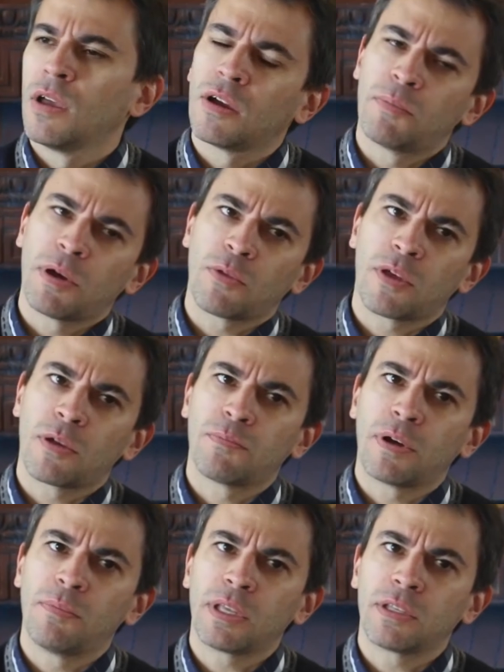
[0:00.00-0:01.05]
about their
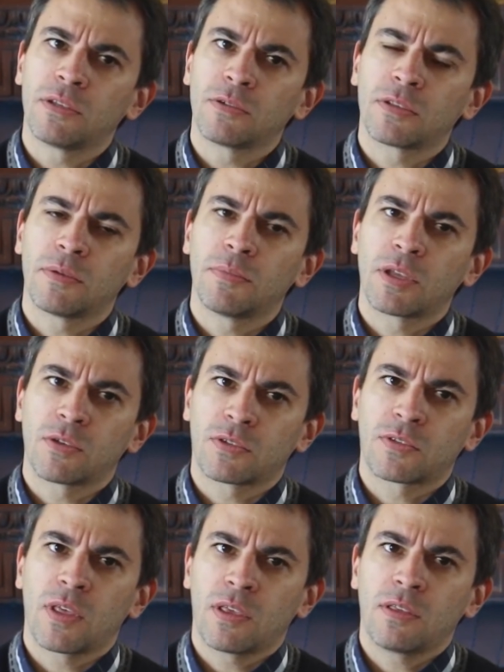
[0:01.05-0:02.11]
public duty, because
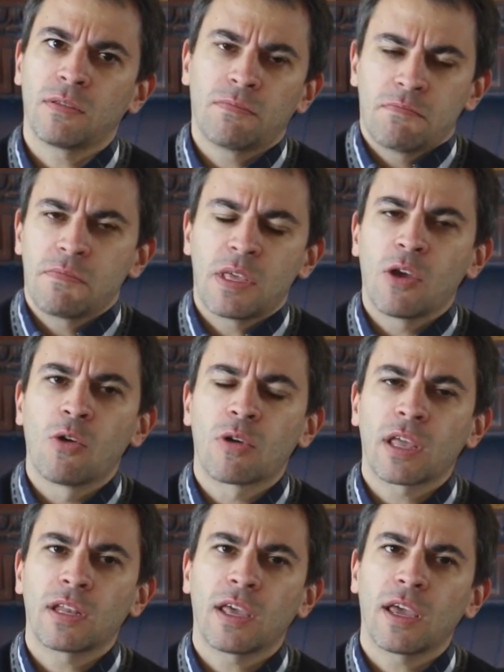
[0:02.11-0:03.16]
they
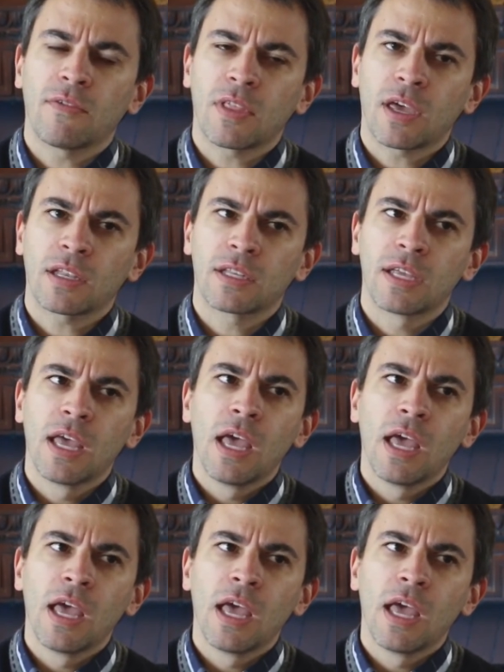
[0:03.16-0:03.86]
already have that.